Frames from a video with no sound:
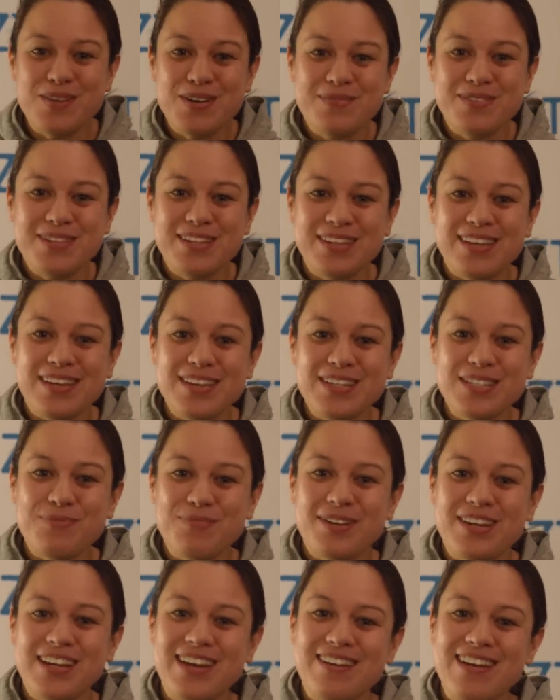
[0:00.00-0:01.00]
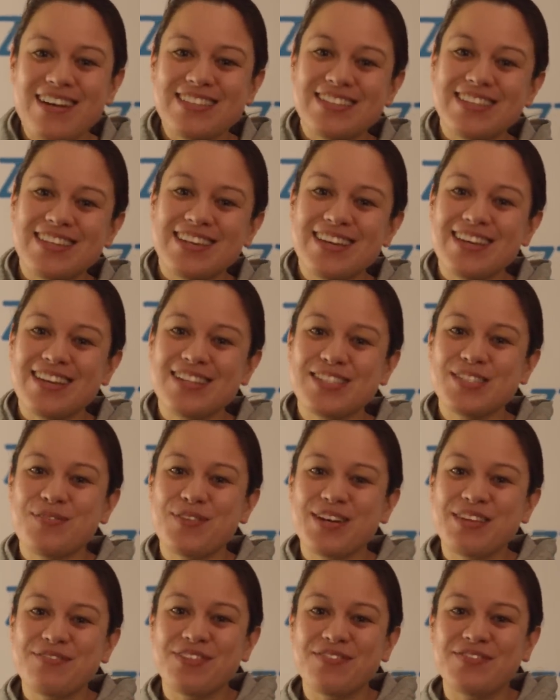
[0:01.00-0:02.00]
Mobile Geeks. We're here at C E S
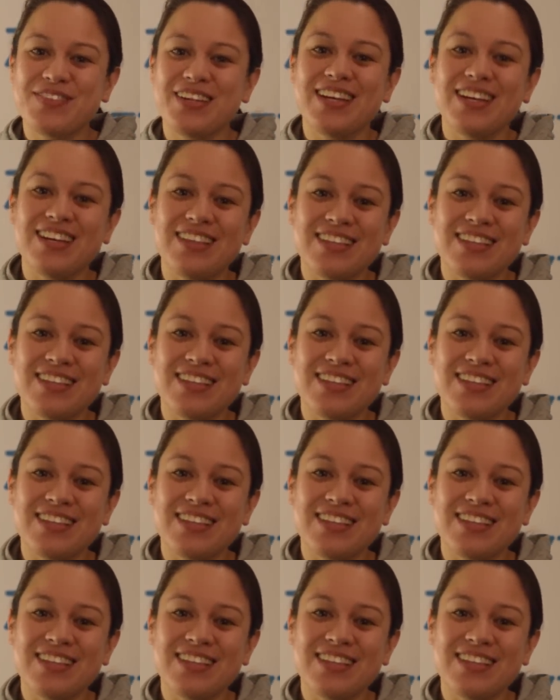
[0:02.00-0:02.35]
twenty fifteen,